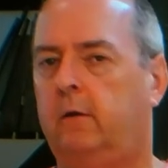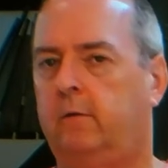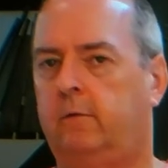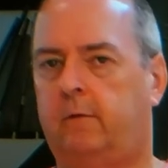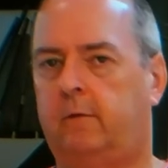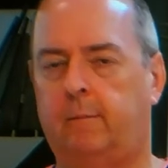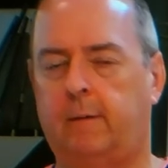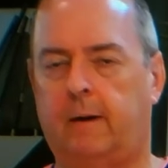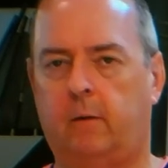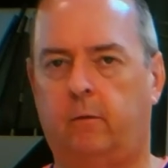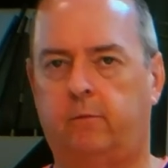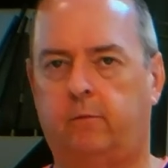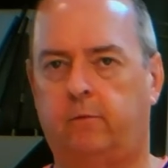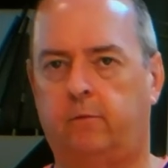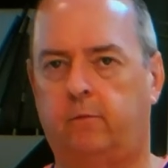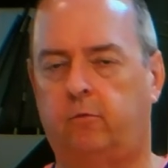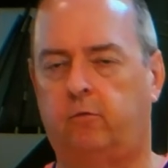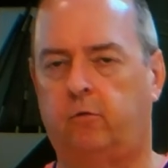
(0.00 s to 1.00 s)
Same hours
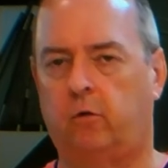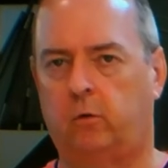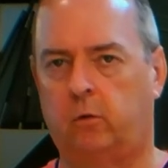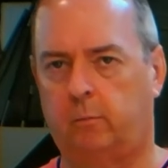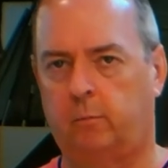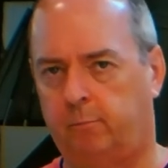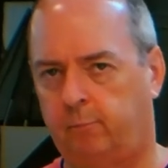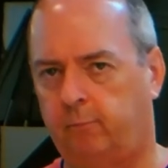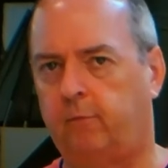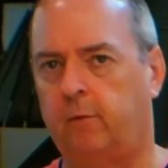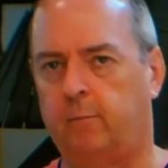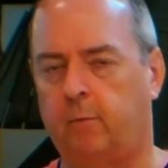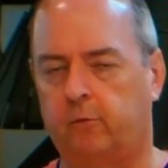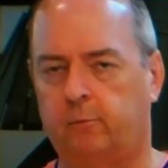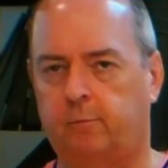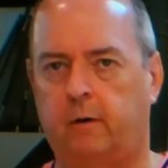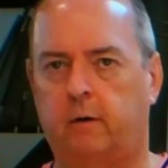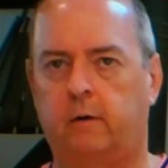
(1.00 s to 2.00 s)
as the showroom for the
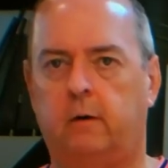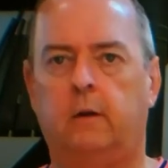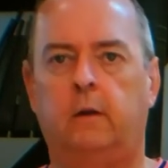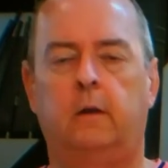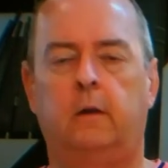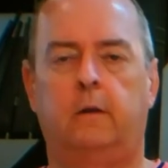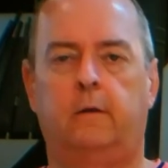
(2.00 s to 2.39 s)
most part.